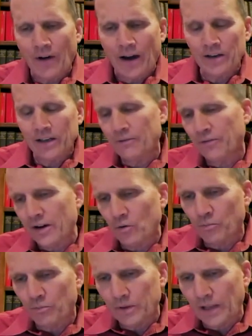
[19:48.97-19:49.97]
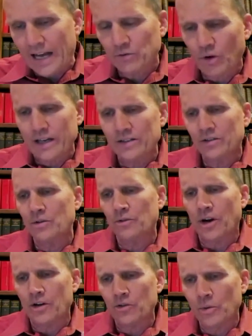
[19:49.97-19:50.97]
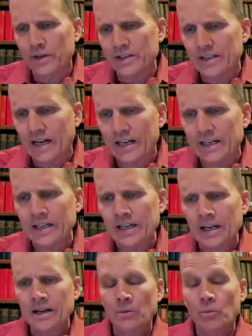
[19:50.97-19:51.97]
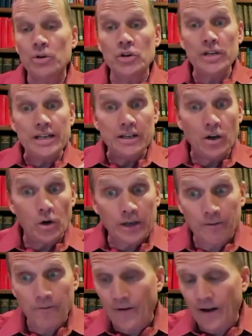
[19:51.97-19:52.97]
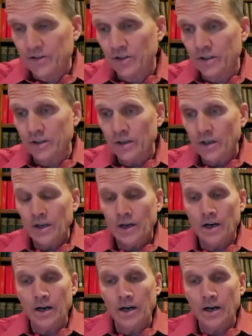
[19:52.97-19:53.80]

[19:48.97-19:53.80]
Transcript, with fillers: find, give final last rites to your father when he's dying, when you need to go to confession?